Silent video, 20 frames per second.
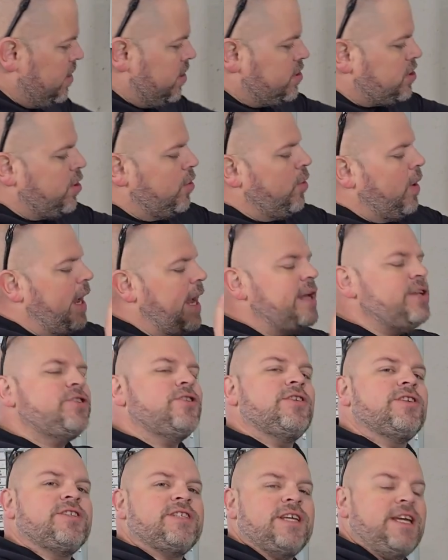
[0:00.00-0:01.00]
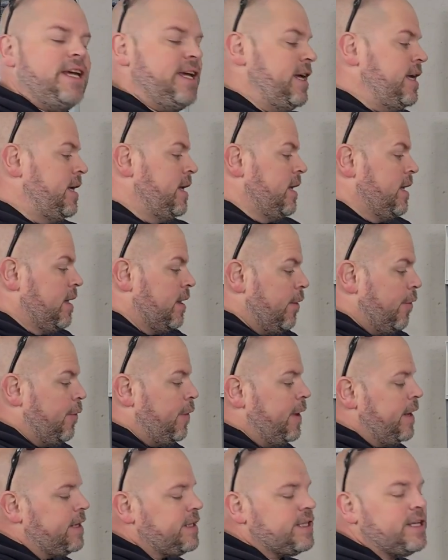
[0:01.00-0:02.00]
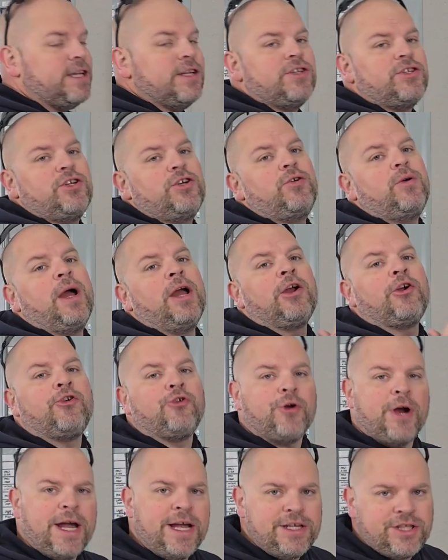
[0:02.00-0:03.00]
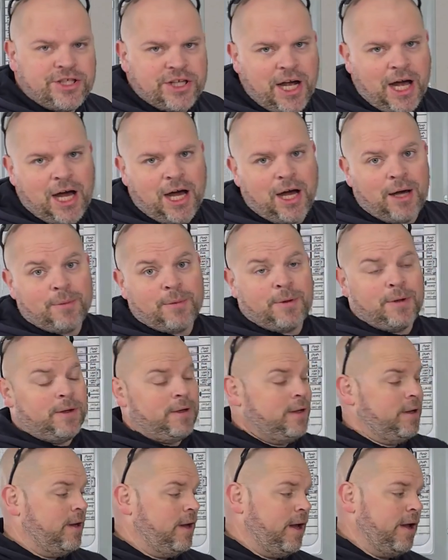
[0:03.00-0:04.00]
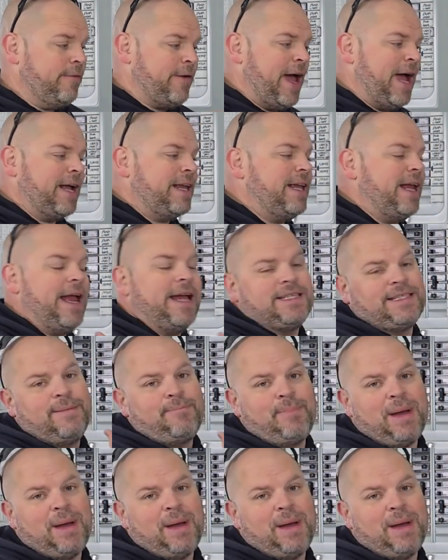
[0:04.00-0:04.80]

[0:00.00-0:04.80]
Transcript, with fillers: So as you can see, this could do a great job of acting as a